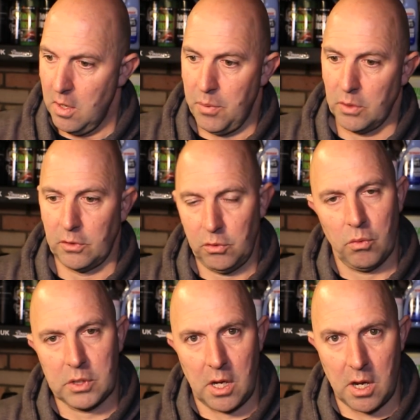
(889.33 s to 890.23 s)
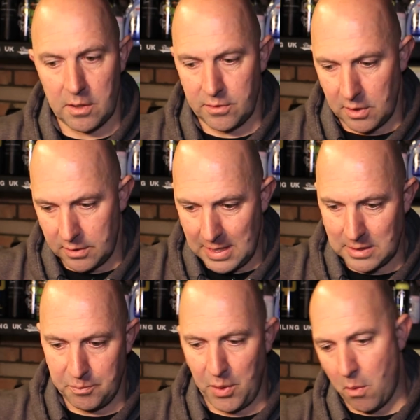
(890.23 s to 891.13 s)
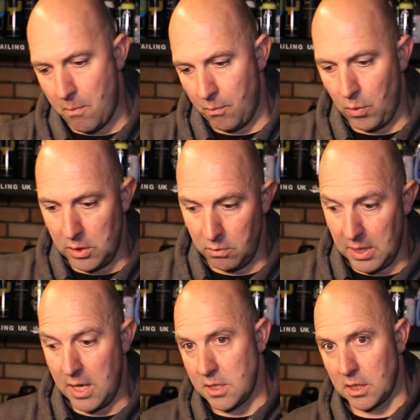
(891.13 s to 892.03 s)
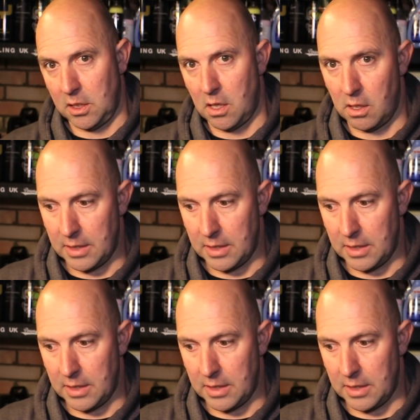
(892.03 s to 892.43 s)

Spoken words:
But on the door cards and down the bottom where you get in the car,